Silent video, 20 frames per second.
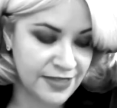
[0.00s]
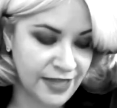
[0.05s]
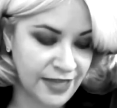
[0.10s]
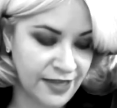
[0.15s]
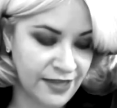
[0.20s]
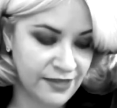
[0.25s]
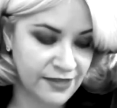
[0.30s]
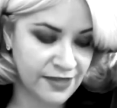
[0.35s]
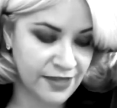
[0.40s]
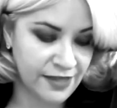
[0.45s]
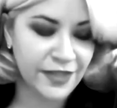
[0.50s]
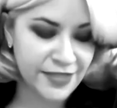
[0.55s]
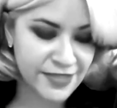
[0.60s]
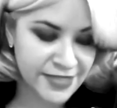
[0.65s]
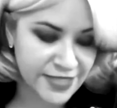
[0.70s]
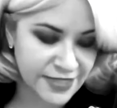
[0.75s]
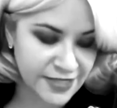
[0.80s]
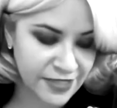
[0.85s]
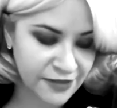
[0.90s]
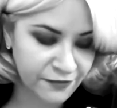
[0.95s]
that
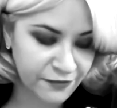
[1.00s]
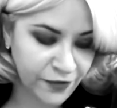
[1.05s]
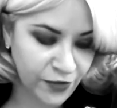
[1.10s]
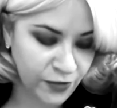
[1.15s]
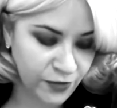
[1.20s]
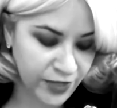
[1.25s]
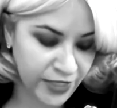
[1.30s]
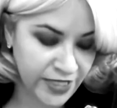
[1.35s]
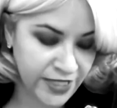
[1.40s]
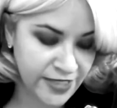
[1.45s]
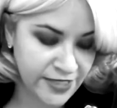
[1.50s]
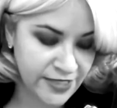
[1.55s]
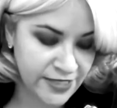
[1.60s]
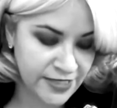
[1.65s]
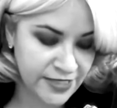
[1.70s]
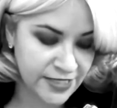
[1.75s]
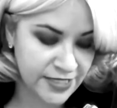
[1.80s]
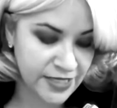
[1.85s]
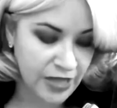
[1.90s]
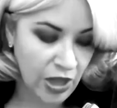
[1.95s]
consistent
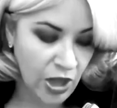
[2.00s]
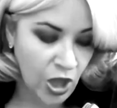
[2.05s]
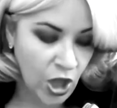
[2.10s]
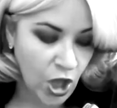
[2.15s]
focus